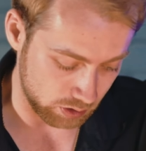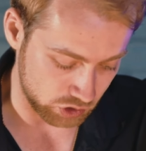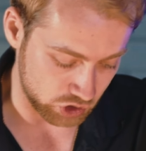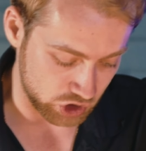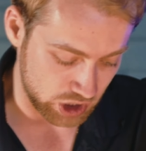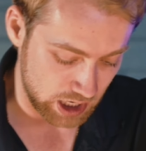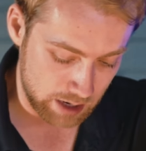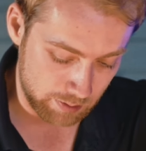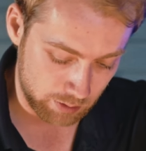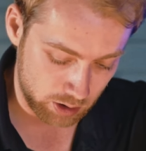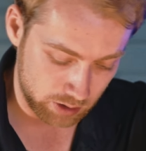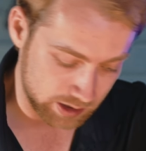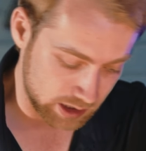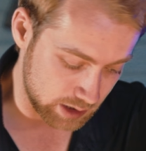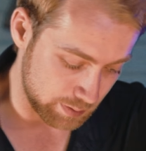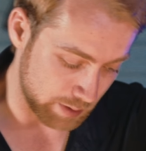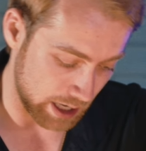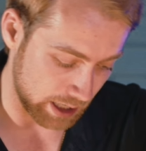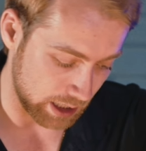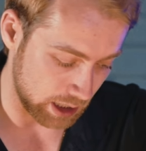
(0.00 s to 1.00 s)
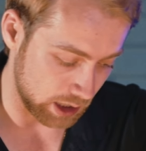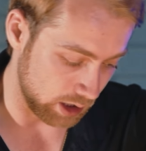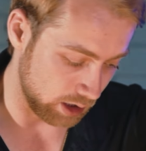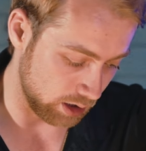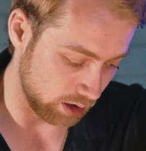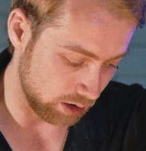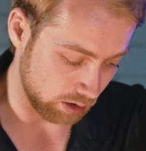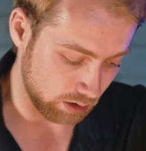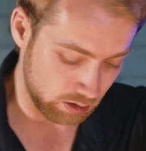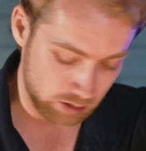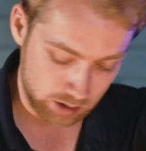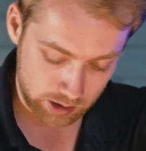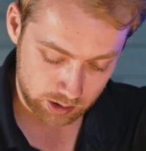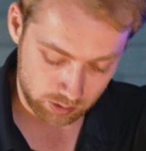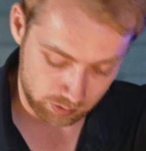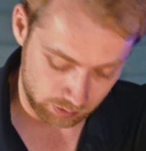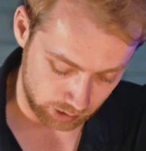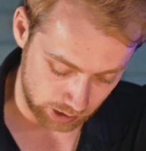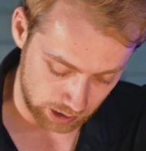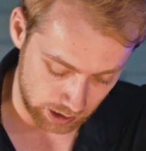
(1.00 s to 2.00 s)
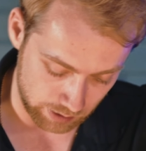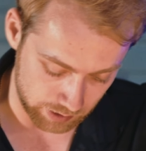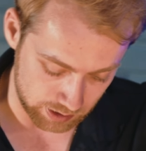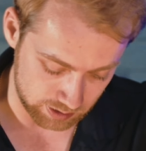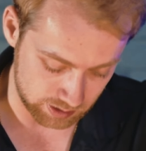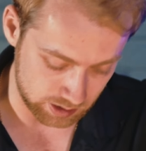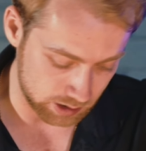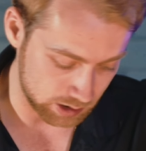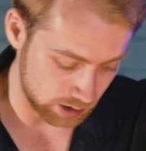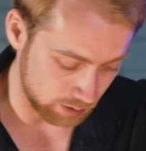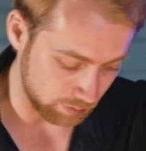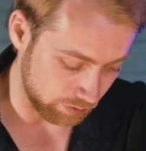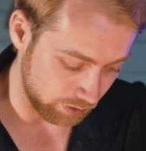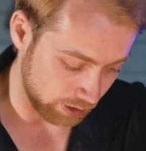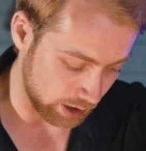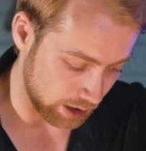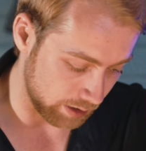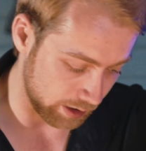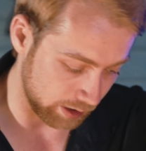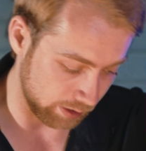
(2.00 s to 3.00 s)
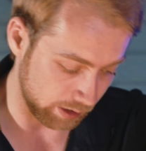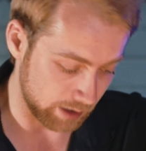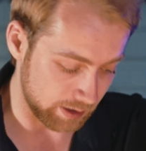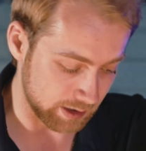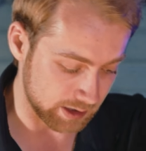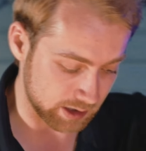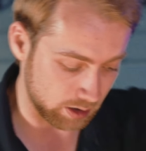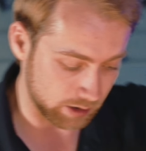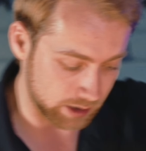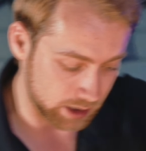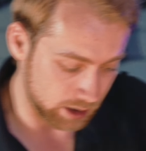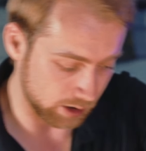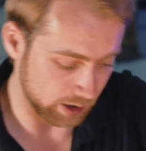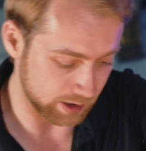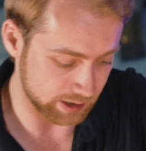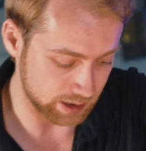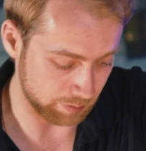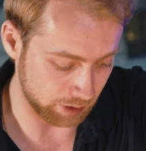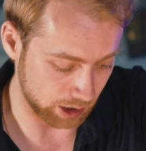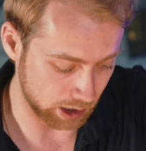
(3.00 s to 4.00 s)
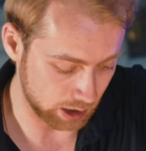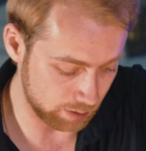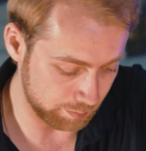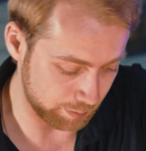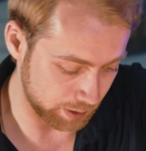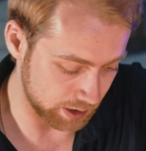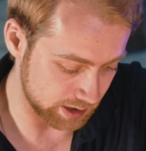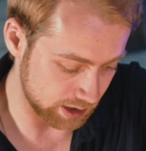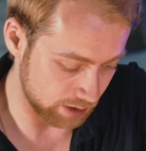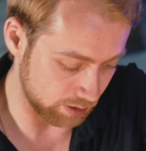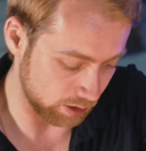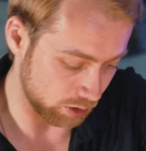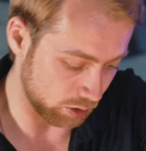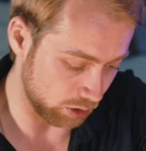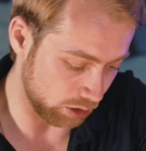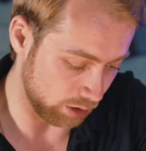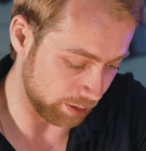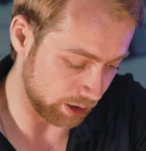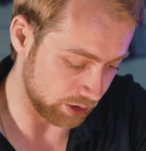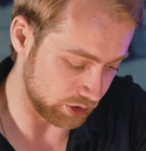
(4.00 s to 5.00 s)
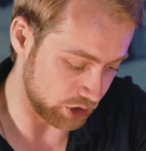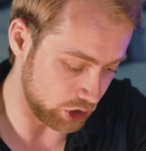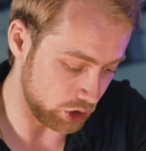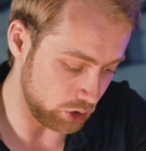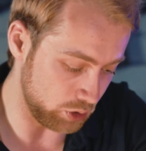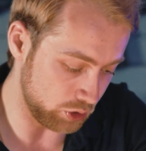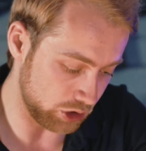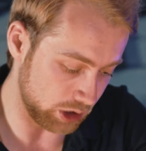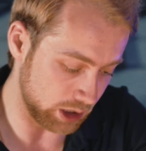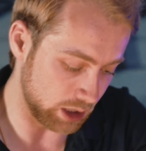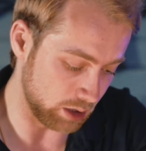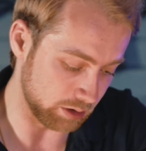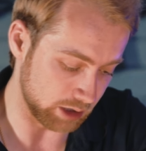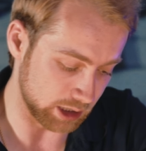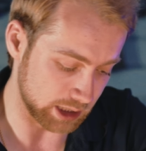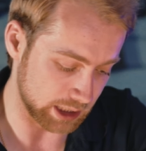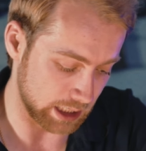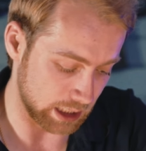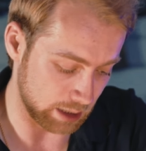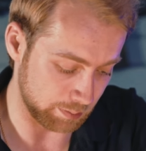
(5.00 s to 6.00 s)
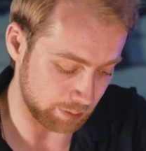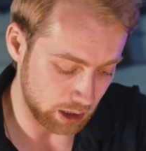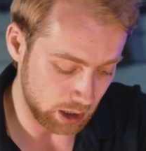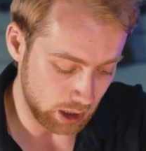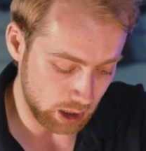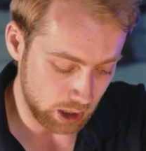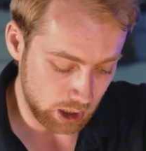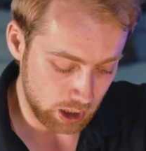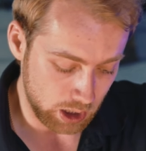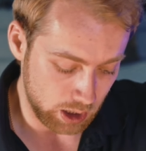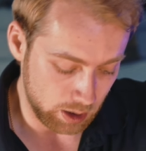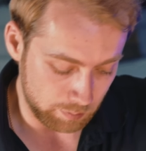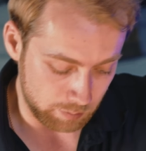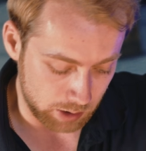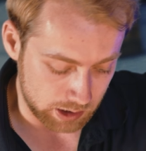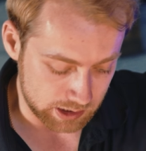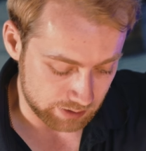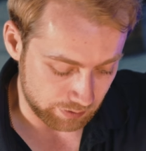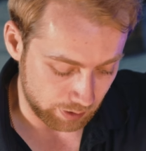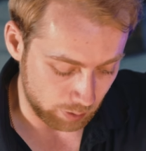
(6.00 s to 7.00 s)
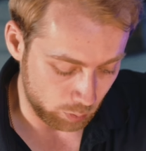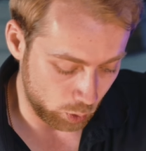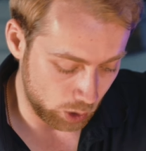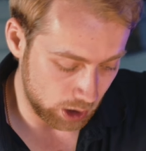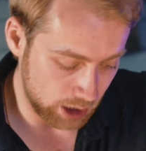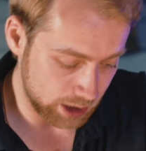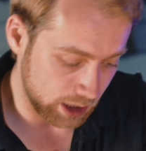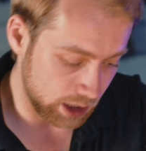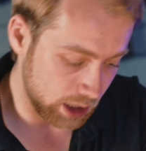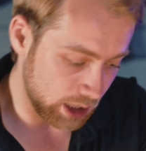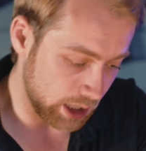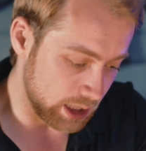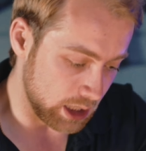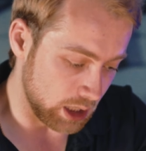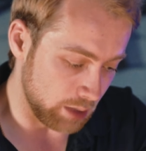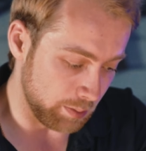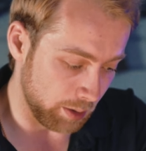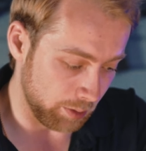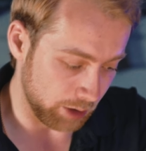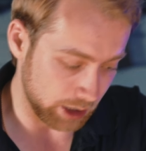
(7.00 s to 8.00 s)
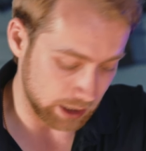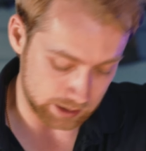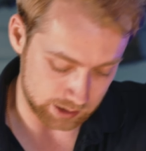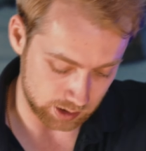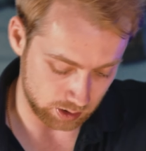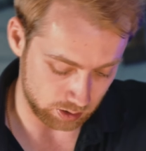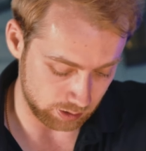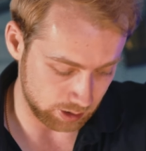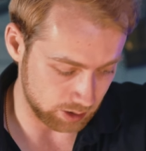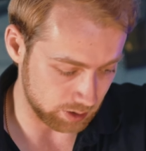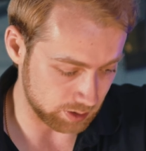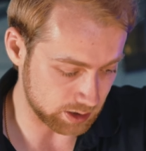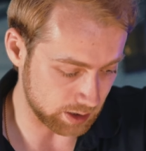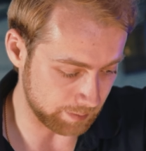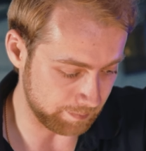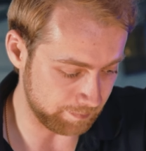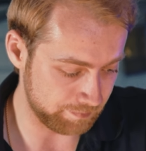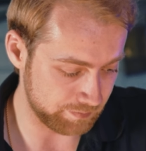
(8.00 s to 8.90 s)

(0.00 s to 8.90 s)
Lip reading: Jam all this back in here. I don't really have a system for how I lay this all in here, except the compass and the granola bars usually go at the top, because if I'm walking, I need to be able to get to all of those.